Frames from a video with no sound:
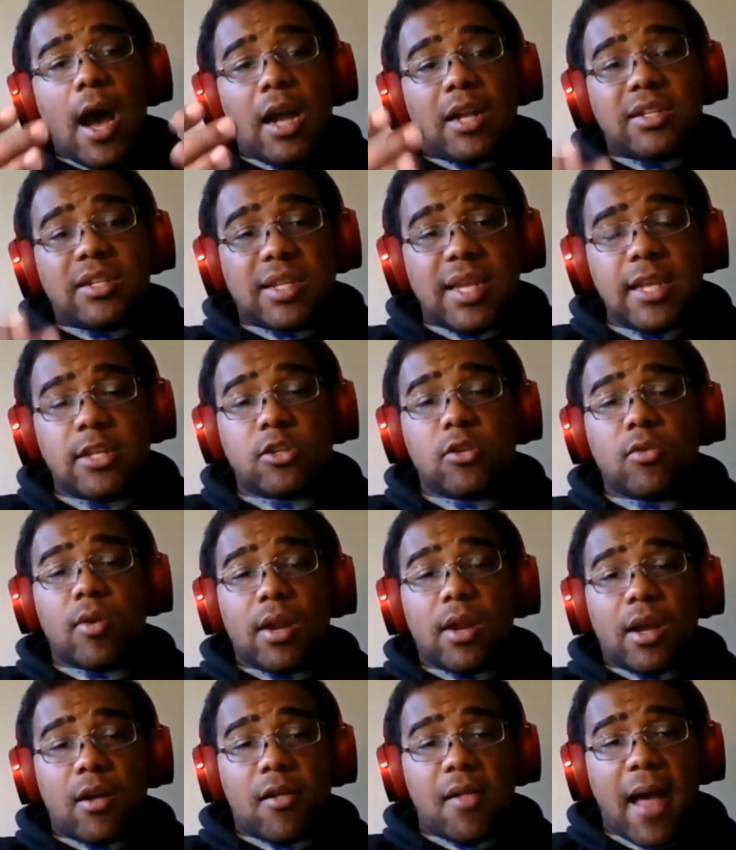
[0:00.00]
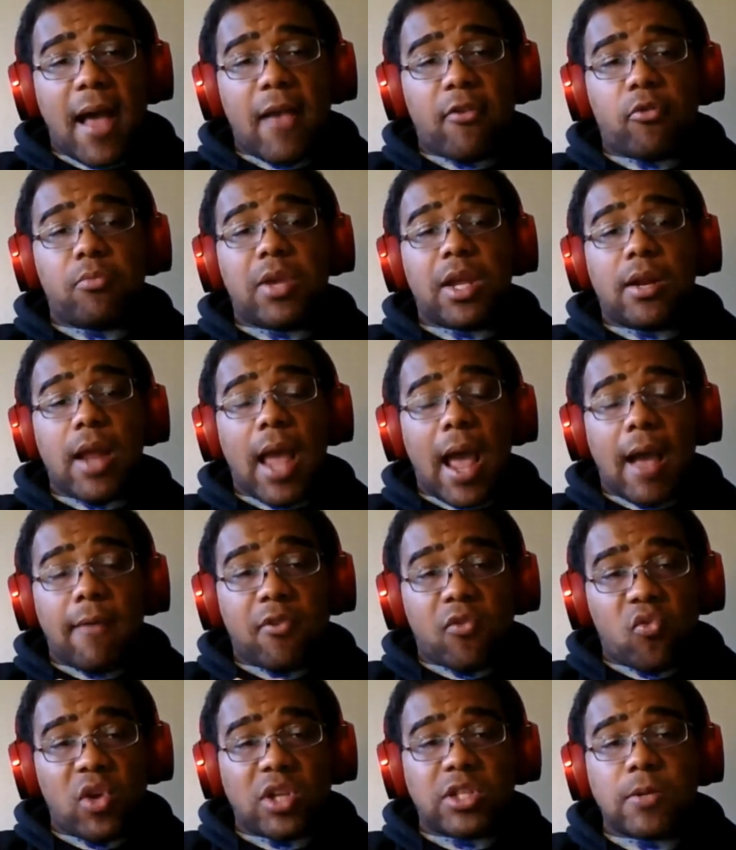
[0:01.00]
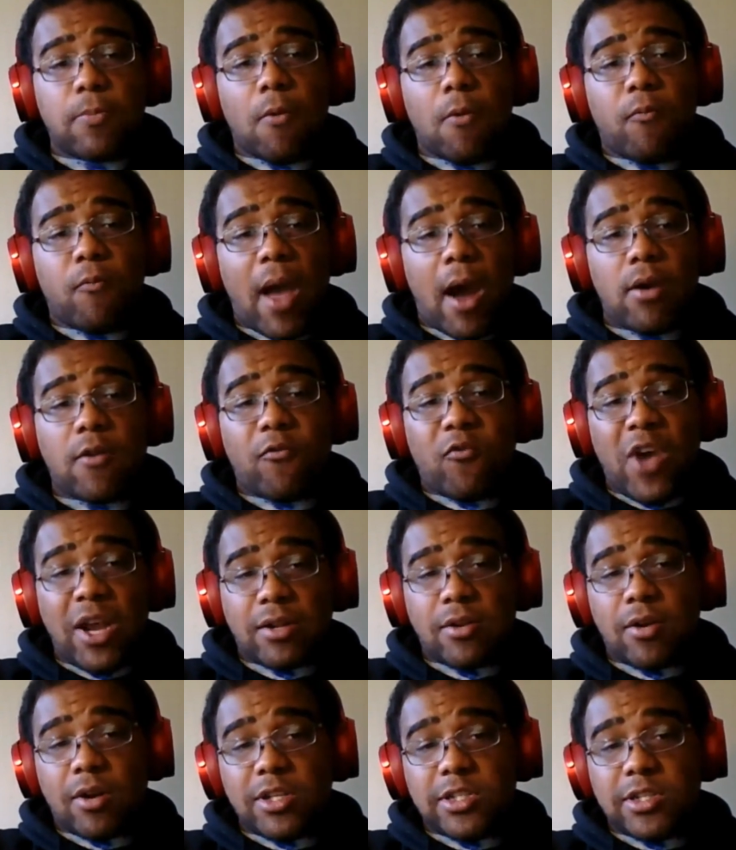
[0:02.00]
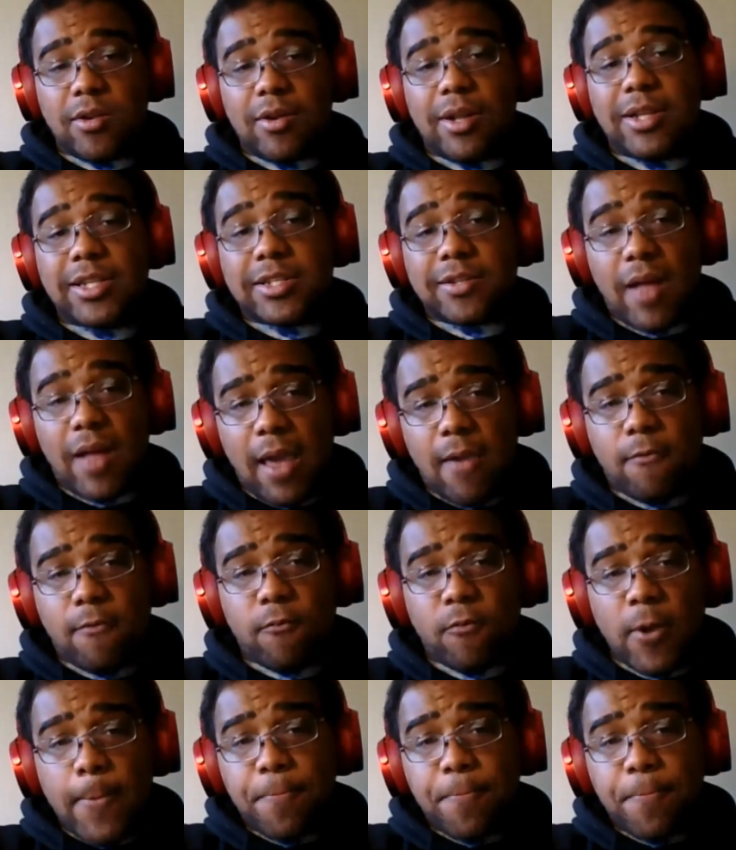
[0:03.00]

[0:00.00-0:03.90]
A teacher in a classroom can have such a profound effect on a student's life,